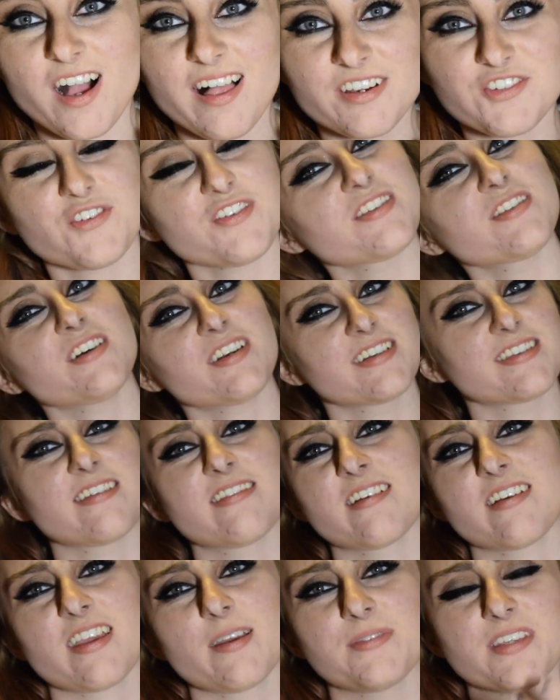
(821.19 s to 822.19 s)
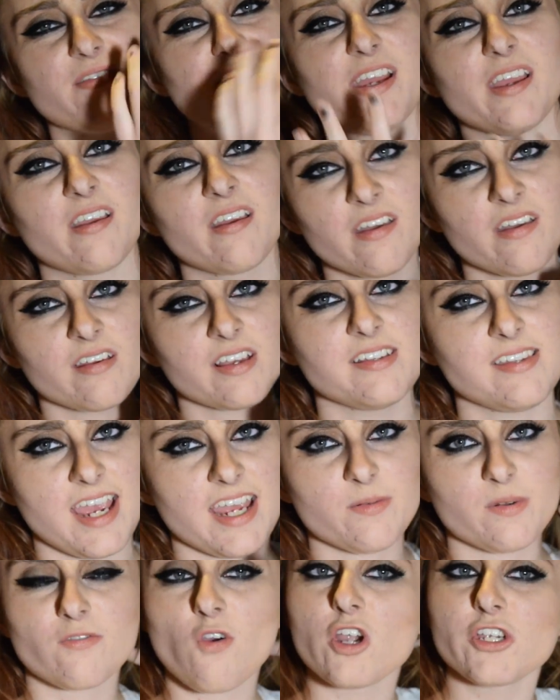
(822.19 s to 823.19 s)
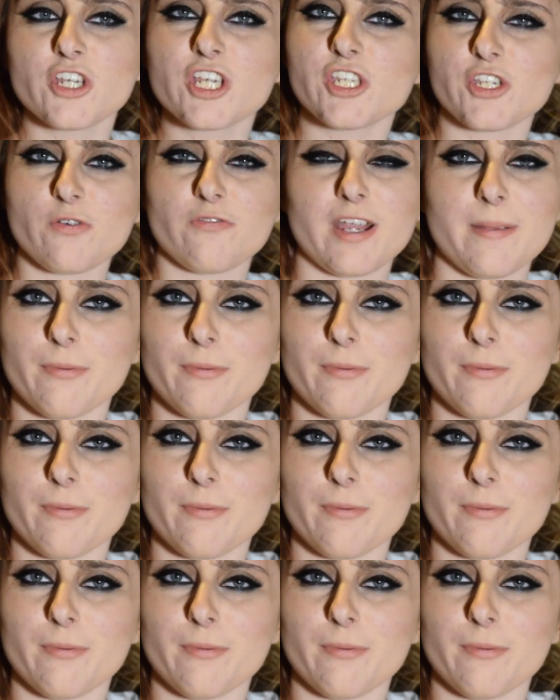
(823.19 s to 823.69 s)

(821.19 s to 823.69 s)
colors for this look because I think it keeps it very contained. But of course, you can do a very